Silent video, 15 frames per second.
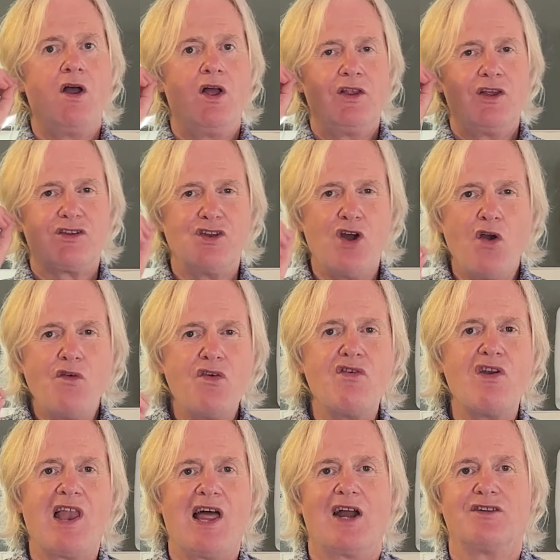there's an
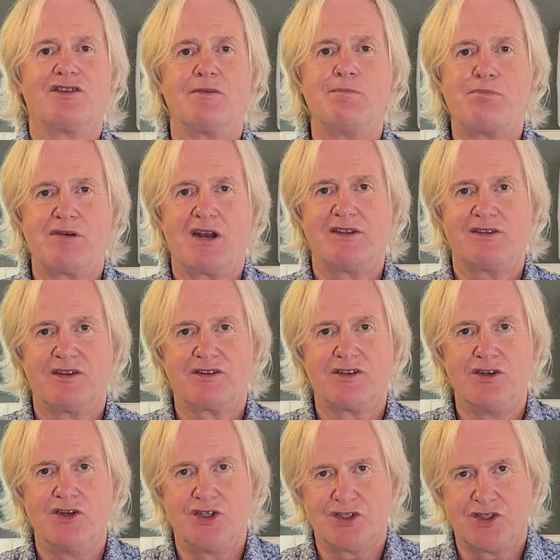over-reliance on branded
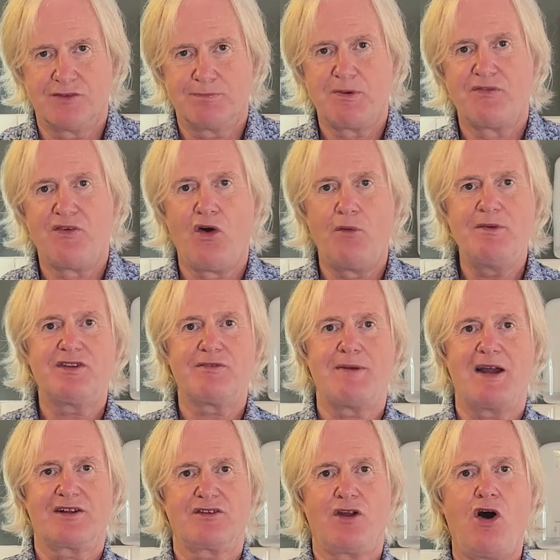searches. Performance
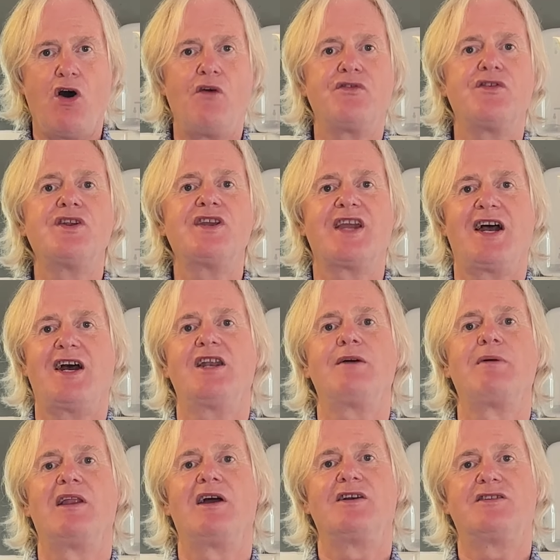Max often
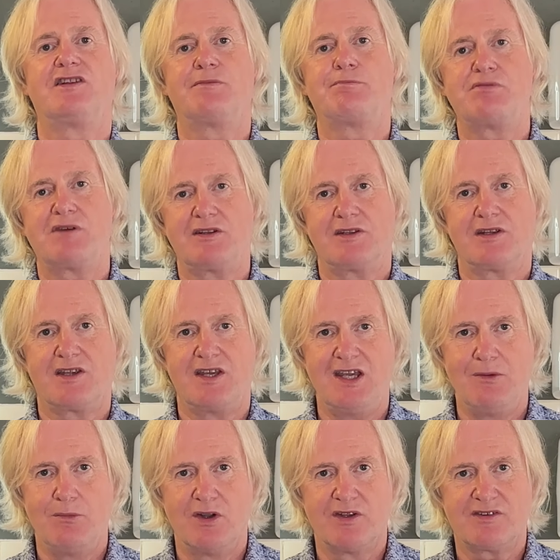cannibalizes branded
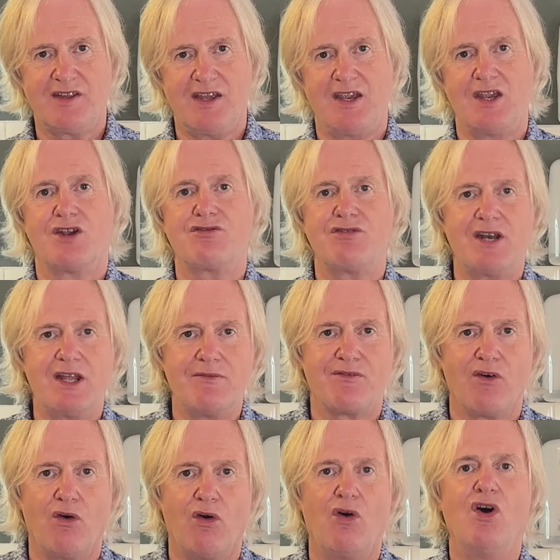keywords, taking credit
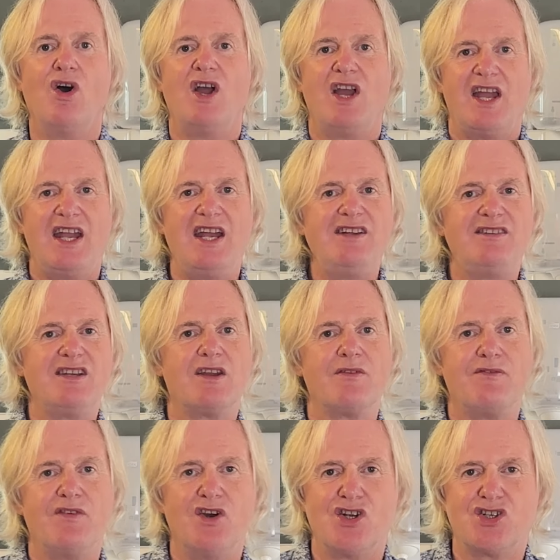for easy
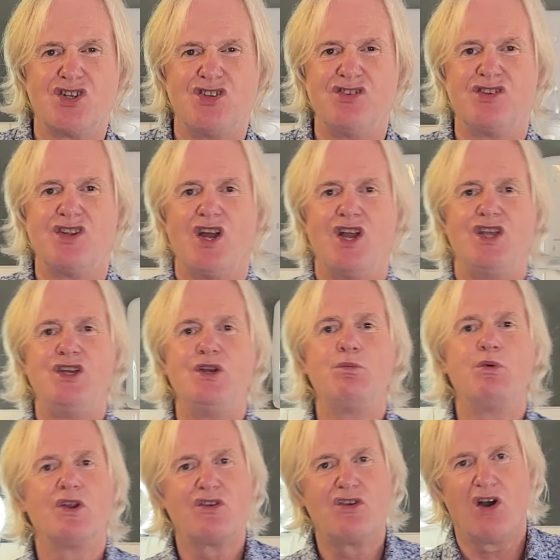conversions you
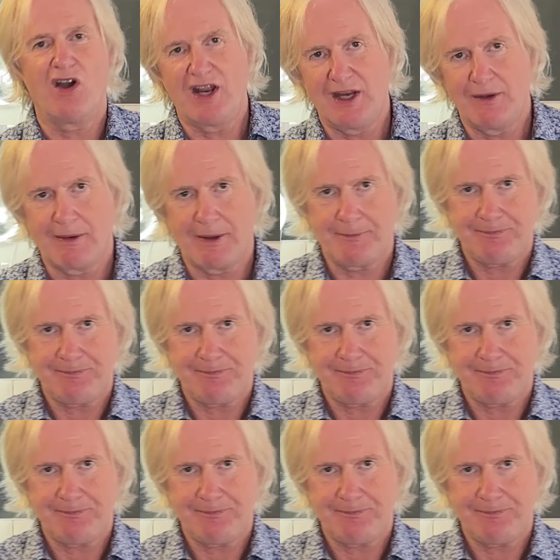would have got anyway.